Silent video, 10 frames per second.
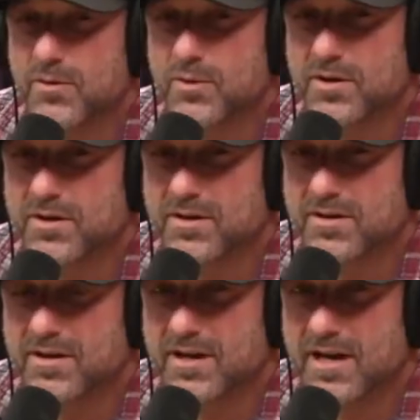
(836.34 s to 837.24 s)

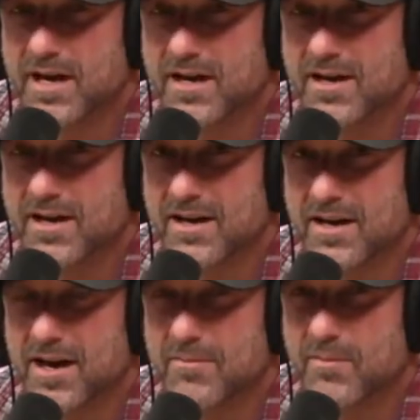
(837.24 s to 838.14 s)
were,
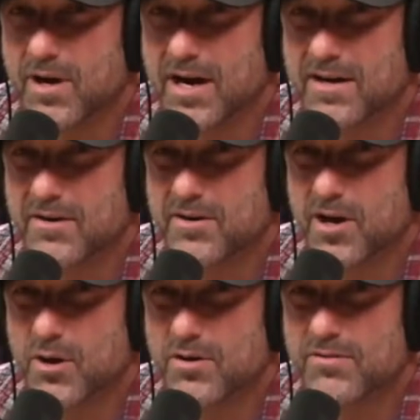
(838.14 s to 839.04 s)
I don't
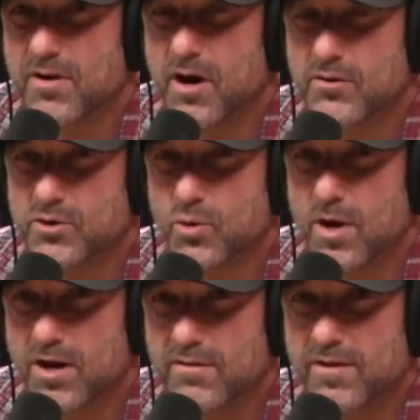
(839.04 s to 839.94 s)
know if all
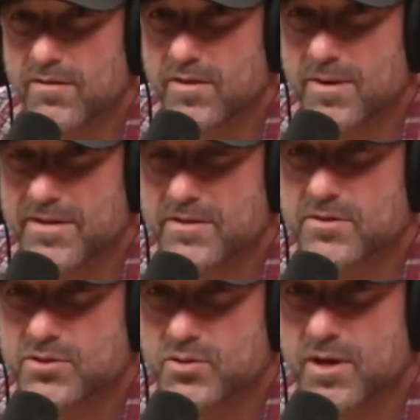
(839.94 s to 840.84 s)
12 of them, I think
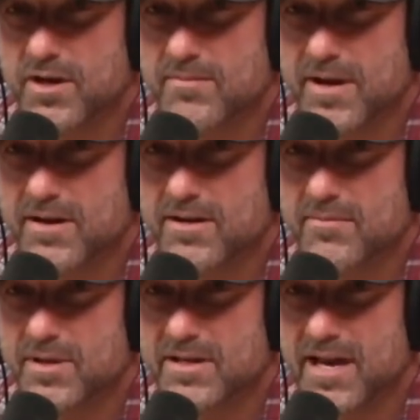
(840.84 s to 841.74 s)
there's 12,
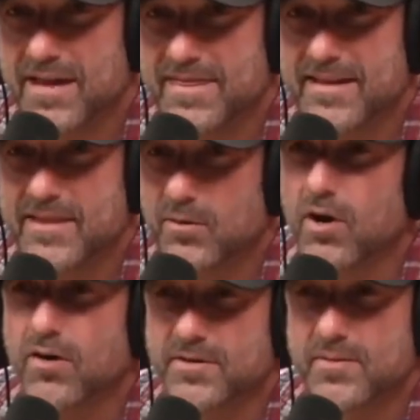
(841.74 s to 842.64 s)
but I think they were
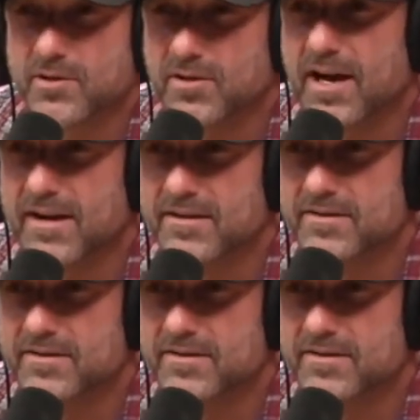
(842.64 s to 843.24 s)
all Democrat.